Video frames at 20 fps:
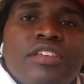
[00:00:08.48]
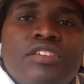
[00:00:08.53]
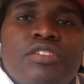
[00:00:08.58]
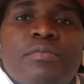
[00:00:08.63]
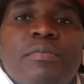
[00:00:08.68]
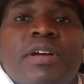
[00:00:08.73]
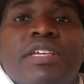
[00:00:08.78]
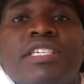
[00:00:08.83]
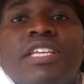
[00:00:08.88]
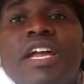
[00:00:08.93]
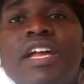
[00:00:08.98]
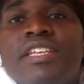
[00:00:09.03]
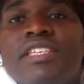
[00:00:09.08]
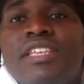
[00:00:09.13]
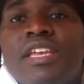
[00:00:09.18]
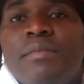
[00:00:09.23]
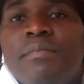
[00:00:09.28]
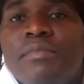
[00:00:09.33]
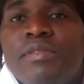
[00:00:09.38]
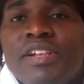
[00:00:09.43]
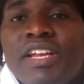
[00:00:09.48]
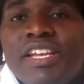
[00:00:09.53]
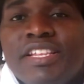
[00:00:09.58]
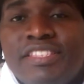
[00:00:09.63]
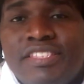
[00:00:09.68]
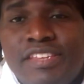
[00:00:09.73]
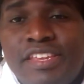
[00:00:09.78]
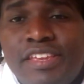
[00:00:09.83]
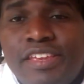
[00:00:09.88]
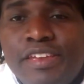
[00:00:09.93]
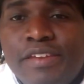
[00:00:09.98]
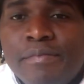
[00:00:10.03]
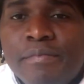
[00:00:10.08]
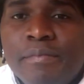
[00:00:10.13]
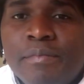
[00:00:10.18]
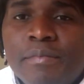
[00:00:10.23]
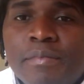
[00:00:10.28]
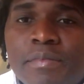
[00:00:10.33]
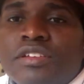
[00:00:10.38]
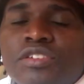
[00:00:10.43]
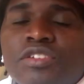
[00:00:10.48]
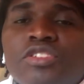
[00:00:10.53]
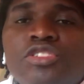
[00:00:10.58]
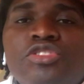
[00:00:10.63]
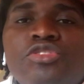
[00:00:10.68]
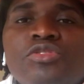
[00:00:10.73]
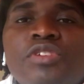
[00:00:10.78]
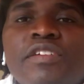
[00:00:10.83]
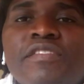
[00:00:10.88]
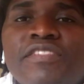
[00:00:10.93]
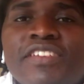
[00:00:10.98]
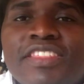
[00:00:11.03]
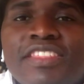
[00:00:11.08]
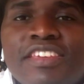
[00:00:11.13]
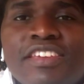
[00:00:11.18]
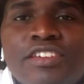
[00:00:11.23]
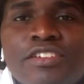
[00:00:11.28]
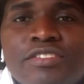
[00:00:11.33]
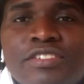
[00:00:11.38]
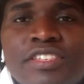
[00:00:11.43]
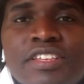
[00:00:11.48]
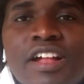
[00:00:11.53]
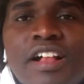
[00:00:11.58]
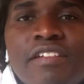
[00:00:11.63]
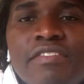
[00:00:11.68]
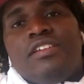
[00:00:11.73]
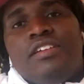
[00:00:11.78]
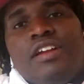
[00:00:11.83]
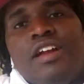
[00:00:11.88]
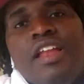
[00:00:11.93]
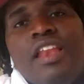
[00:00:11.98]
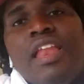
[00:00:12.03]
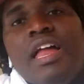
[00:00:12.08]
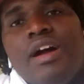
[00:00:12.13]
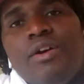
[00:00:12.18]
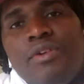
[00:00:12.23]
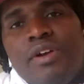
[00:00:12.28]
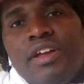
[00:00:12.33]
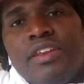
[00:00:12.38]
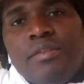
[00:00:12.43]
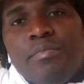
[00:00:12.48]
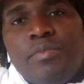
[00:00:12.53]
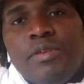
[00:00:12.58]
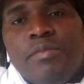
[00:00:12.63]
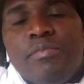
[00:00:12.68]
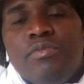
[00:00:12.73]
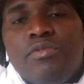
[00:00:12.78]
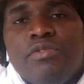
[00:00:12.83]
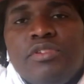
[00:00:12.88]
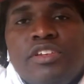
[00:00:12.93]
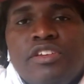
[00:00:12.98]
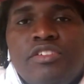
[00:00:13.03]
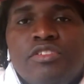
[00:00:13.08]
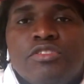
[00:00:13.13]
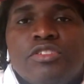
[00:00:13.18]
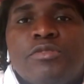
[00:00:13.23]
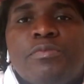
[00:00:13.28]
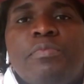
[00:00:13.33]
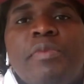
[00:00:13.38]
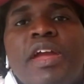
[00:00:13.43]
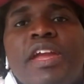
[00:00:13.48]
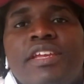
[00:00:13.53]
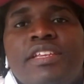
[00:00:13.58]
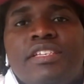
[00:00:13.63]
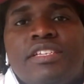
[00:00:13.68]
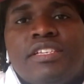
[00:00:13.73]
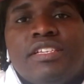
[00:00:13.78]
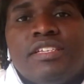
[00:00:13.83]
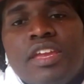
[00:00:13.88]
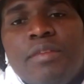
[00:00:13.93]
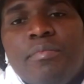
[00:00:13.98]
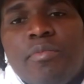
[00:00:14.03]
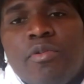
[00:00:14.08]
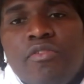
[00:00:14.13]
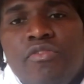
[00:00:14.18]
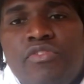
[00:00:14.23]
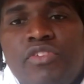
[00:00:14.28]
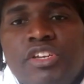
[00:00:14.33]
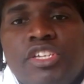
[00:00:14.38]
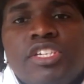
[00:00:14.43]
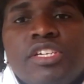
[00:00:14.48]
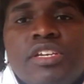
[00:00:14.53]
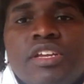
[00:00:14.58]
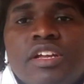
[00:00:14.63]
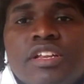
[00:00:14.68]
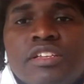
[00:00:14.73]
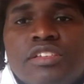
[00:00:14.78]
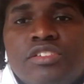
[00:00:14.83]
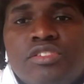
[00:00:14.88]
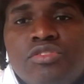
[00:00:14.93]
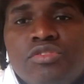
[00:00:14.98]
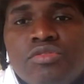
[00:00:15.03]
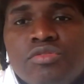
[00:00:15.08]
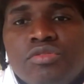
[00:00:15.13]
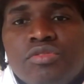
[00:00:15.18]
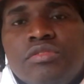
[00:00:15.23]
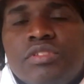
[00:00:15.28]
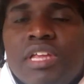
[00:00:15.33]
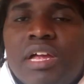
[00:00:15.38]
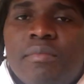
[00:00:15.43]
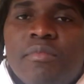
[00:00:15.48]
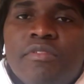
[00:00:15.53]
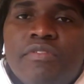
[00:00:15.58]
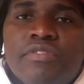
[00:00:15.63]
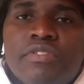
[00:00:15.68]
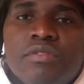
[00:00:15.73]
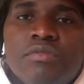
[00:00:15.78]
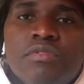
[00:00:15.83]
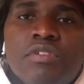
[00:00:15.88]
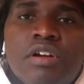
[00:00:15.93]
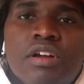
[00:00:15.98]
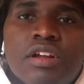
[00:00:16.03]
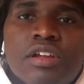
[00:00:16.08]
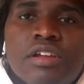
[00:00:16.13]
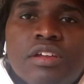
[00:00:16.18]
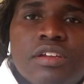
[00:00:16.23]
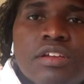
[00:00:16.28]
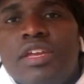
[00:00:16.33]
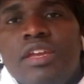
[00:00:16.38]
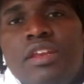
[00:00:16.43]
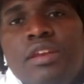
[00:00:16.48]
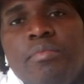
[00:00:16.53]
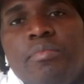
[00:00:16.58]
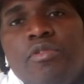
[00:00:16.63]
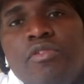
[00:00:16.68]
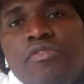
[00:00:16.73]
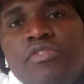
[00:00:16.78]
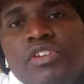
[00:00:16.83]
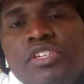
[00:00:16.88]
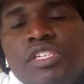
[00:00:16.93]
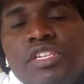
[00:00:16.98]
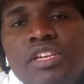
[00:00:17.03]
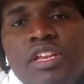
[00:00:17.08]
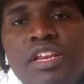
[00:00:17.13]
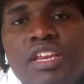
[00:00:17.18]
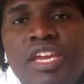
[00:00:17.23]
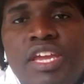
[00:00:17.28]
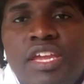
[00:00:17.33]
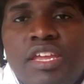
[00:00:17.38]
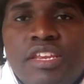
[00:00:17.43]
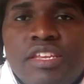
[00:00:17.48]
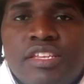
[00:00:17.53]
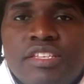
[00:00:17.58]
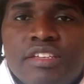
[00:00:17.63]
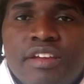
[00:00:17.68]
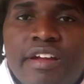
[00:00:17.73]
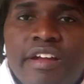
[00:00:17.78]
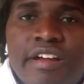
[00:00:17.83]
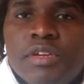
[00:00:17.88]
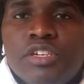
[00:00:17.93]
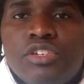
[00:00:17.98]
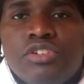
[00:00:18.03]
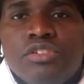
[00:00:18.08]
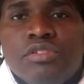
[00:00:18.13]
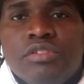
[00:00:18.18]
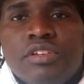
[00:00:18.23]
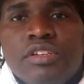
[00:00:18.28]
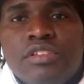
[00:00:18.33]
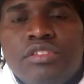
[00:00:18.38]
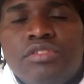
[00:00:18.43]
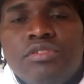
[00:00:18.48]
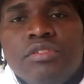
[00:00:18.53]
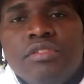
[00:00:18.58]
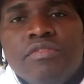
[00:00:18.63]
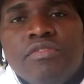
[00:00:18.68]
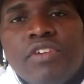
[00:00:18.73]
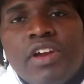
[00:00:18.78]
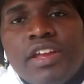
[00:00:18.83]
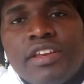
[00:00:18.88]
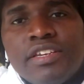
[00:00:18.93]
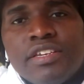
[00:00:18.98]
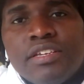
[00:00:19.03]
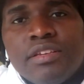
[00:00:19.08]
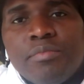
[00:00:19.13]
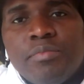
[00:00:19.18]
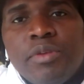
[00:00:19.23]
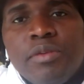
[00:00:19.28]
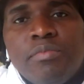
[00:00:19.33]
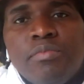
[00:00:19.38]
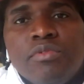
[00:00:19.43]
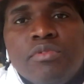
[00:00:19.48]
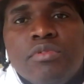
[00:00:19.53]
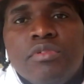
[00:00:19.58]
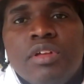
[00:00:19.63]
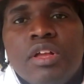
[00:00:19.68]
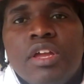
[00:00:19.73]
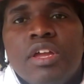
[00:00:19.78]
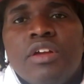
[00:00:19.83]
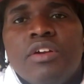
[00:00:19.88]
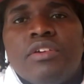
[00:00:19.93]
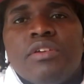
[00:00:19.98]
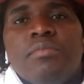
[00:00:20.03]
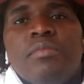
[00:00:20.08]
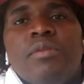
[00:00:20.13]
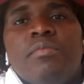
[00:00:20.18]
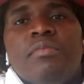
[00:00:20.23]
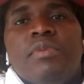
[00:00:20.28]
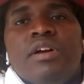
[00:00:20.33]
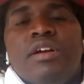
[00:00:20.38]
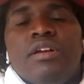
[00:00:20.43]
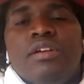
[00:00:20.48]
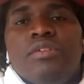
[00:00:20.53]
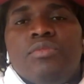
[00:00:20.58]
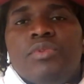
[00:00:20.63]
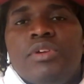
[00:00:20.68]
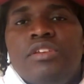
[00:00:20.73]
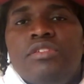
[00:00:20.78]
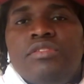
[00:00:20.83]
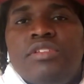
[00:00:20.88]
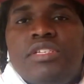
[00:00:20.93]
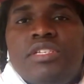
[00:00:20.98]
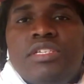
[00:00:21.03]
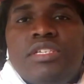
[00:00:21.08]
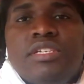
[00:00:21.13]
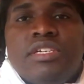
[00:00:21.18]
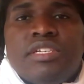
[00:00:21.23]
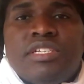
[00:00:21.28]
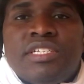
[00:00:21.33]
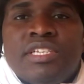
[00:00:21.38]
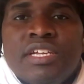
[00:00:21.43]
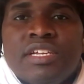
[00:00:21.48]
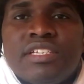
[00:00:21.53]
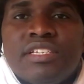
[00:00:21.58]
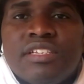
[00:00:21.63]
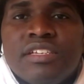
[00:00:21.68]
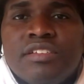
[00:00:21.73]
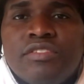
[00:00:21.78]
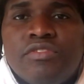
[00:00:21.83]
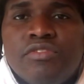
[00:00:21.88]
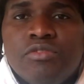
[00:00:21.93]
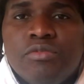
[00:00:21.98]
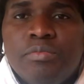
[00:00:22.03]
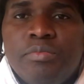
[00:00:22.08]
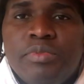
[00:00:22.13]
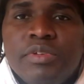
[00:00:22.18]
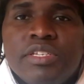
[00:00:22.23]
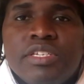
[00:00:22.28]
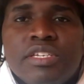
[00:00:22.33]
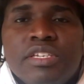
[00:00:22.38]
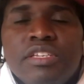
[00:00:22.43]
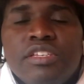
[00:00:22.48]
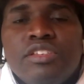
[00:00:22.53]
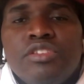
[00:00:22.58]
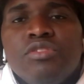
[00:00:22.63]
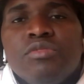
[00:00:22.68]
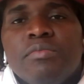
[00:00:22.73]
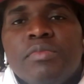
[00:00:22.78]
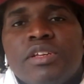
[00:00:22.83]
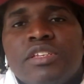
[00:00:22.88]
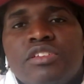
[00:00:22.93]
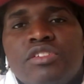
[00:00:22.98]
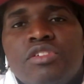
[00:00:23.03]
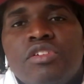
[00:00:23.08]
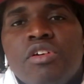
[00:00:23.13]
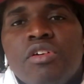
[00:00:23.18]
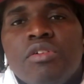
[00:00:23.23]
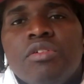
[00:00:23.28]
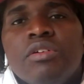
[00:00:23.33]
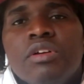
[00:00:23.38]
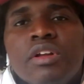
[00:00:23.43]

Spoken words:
You must assemble a team. Don't do everything yourself. Allow other people in your space. Get professionals to do some of the work. Get a professional editor. Make sure that you invite other people. Remember, when you see a successful business, you must know